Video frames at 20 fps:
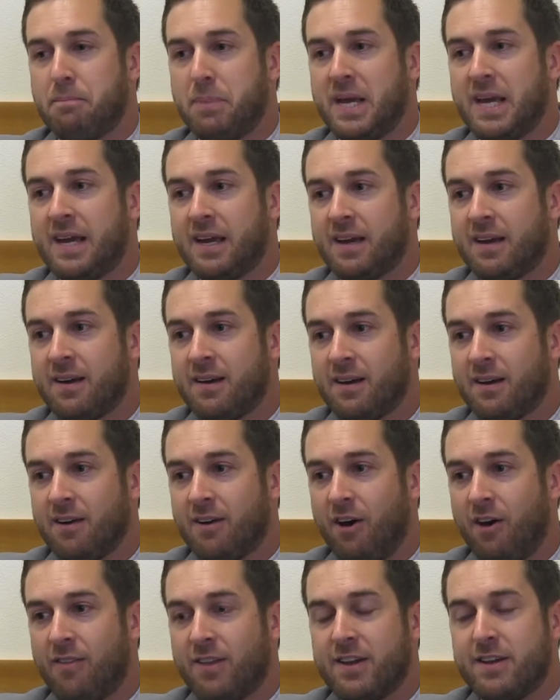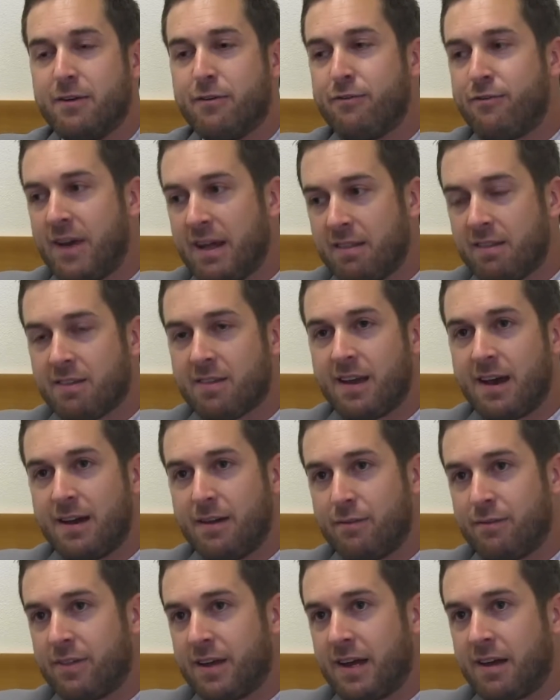Being on the defense
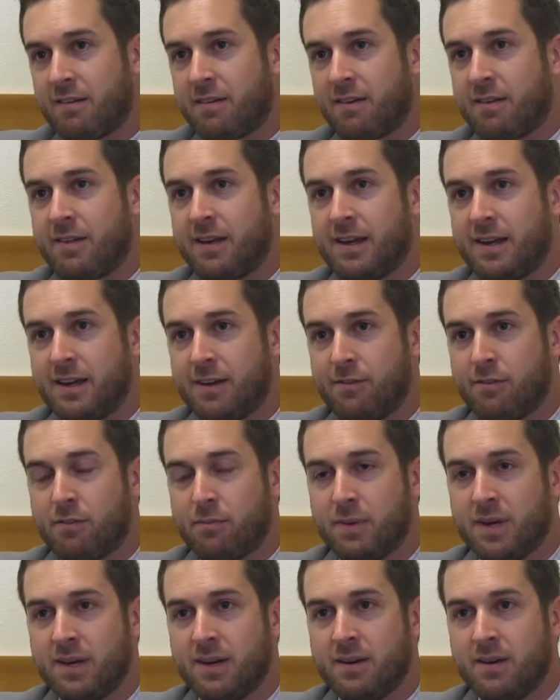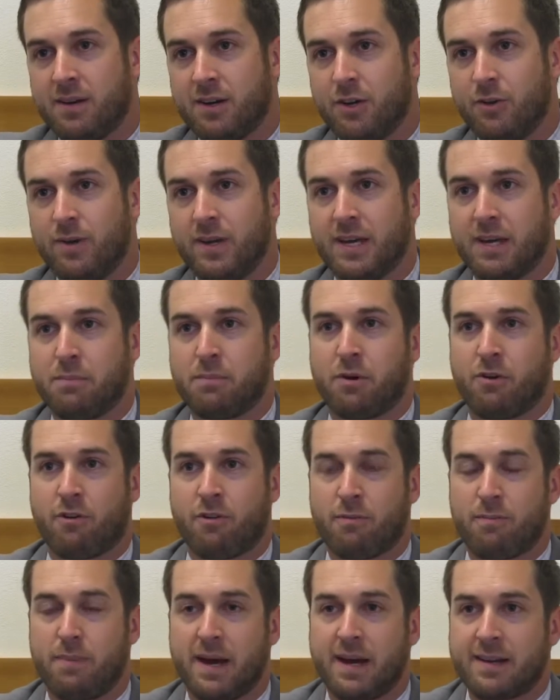side of things, I think, gives me a unique
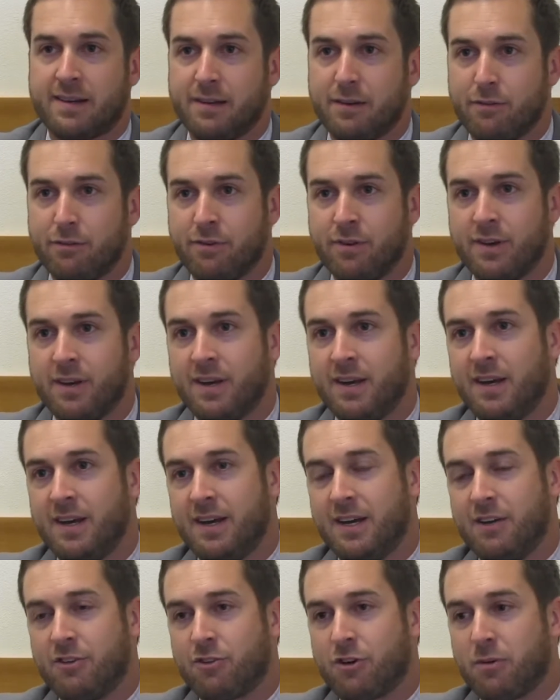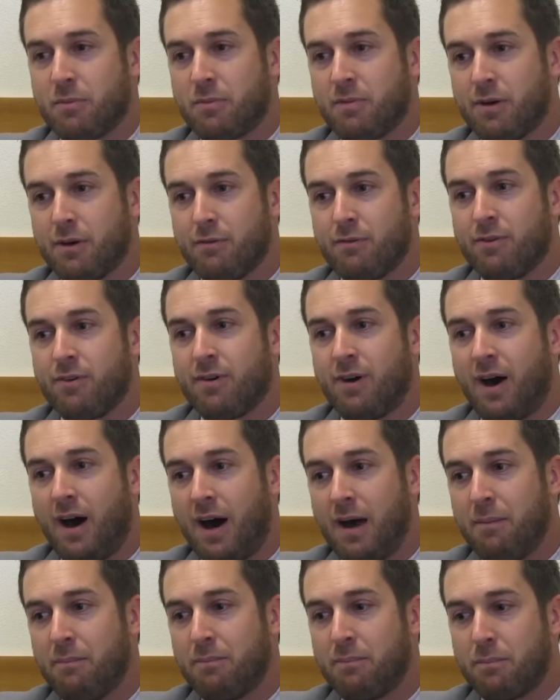perspective in terms of
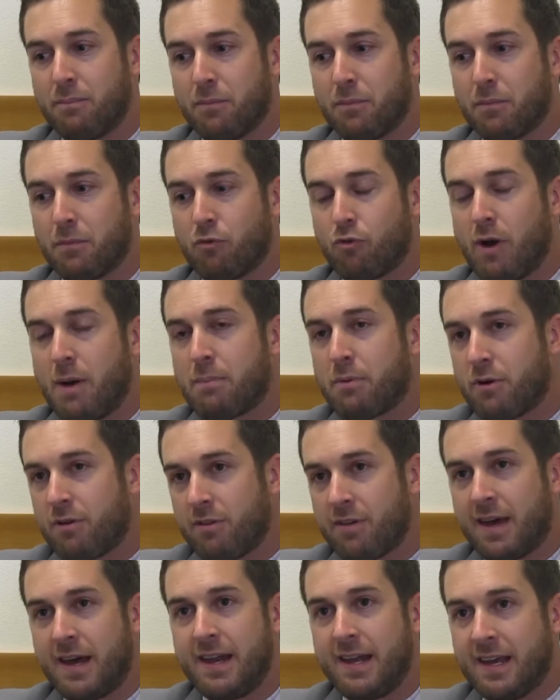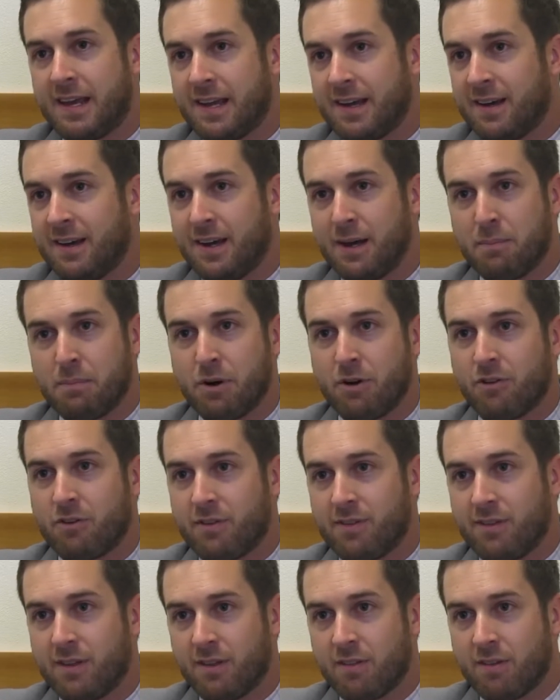I'm representing a
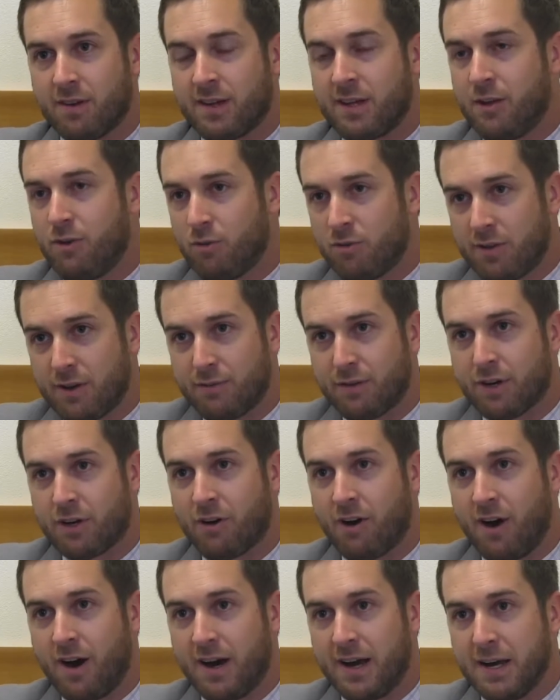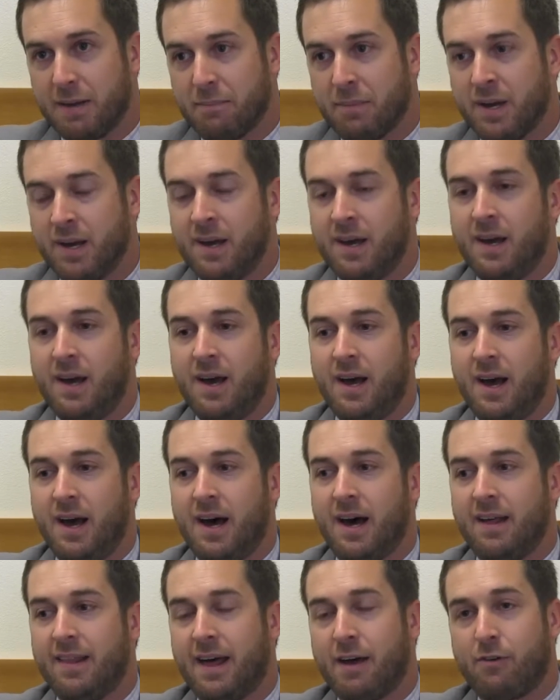person that's accused of a crime.
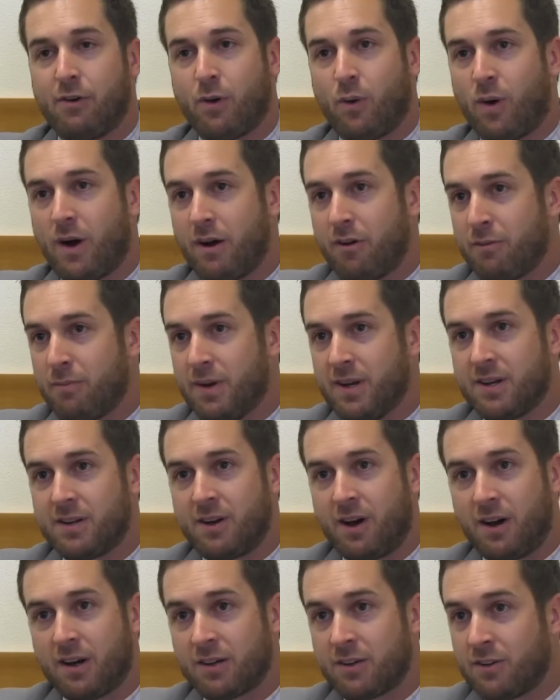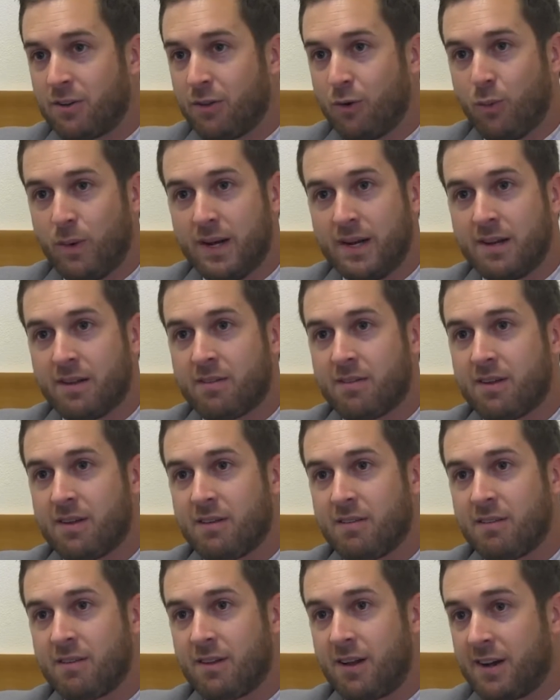That requires me to talk to the
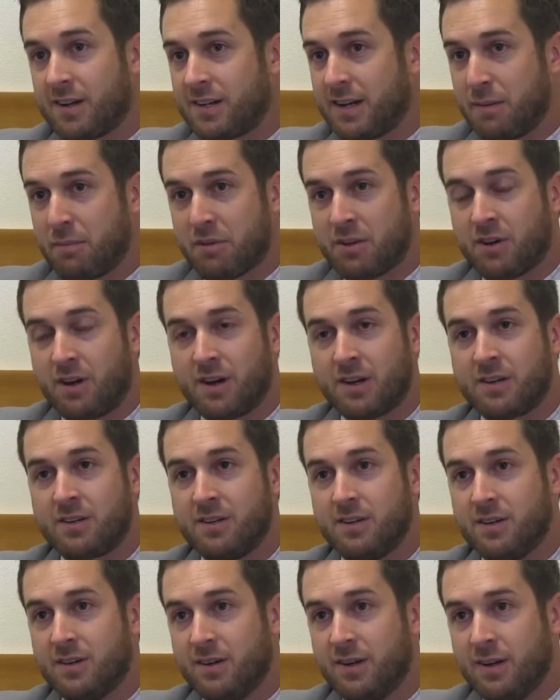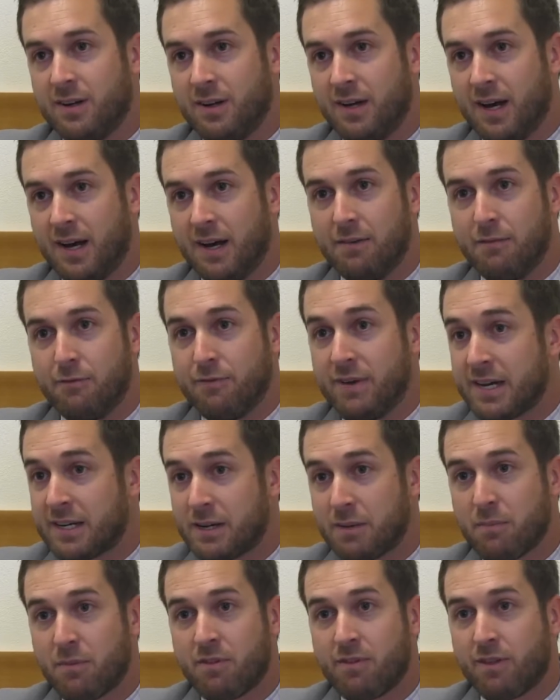witnesses, a lot of times talk to
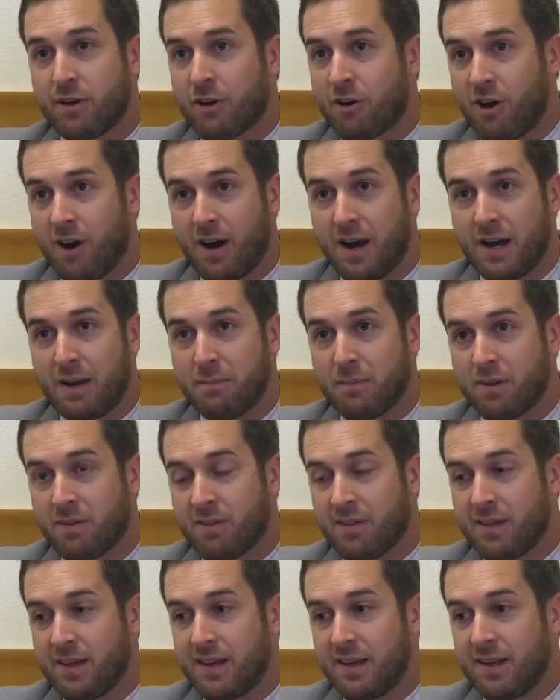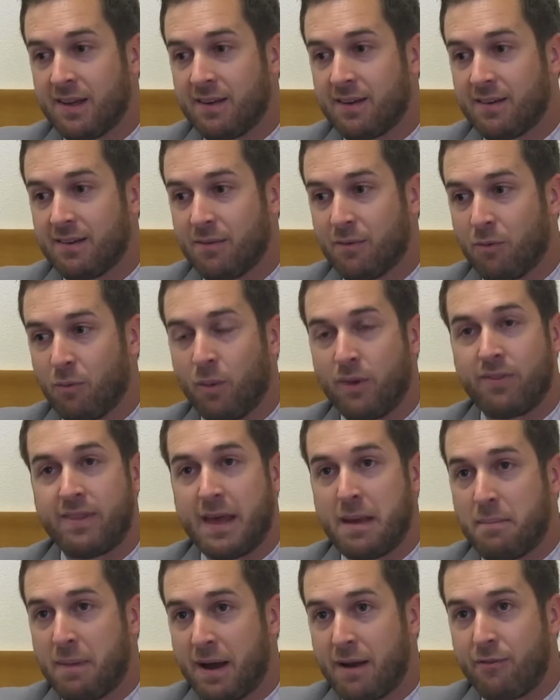victims of the crime to see what
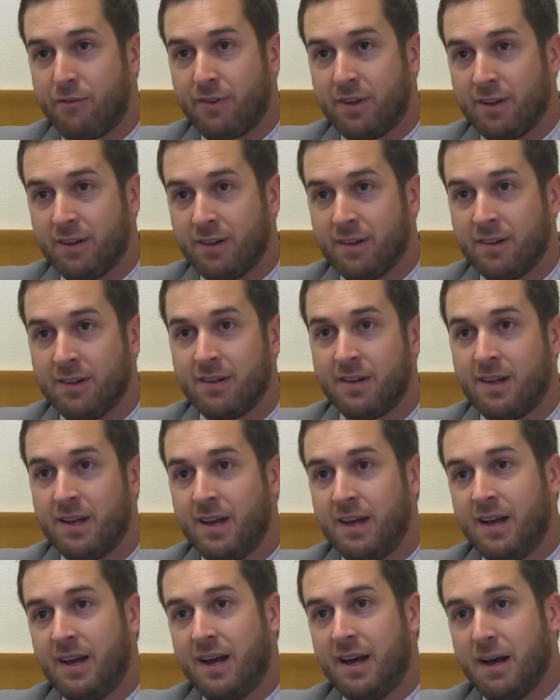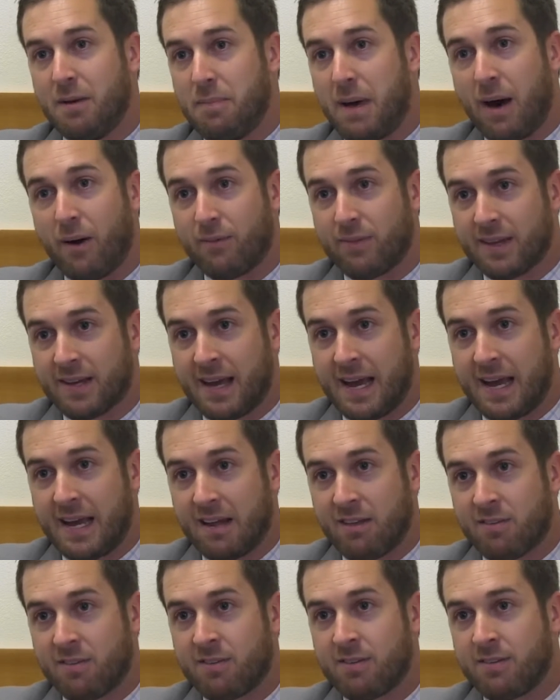they might feel about the
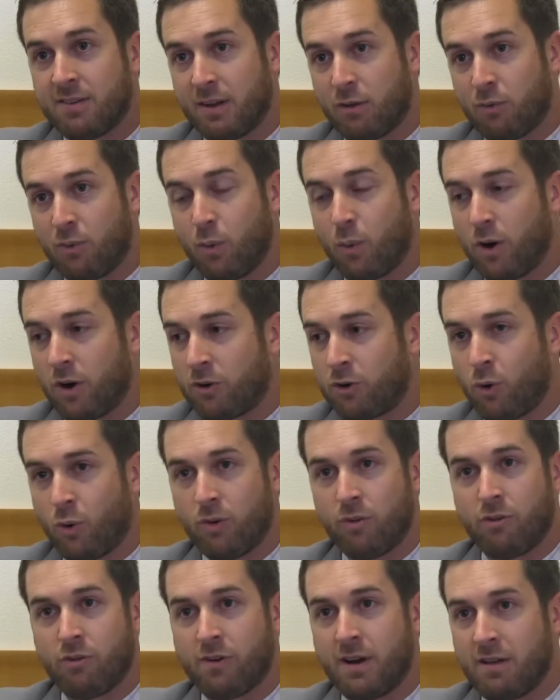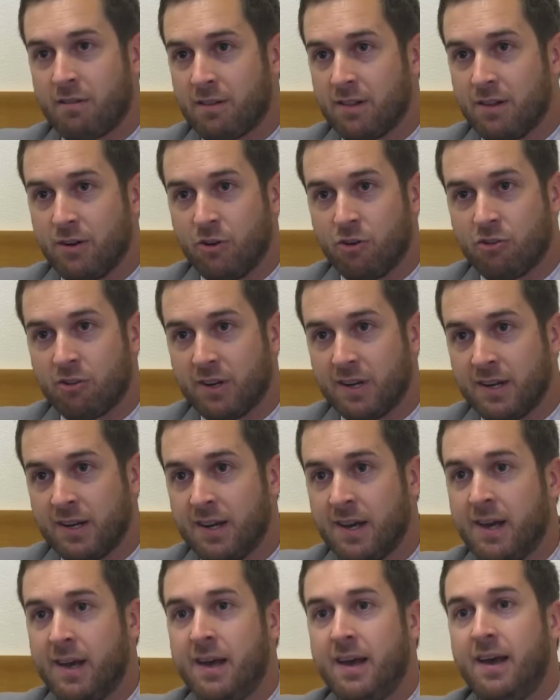case as we work towards a
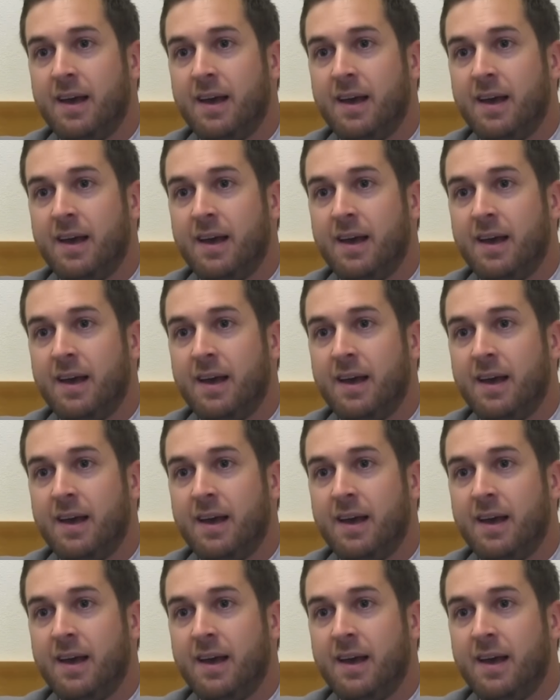resolution.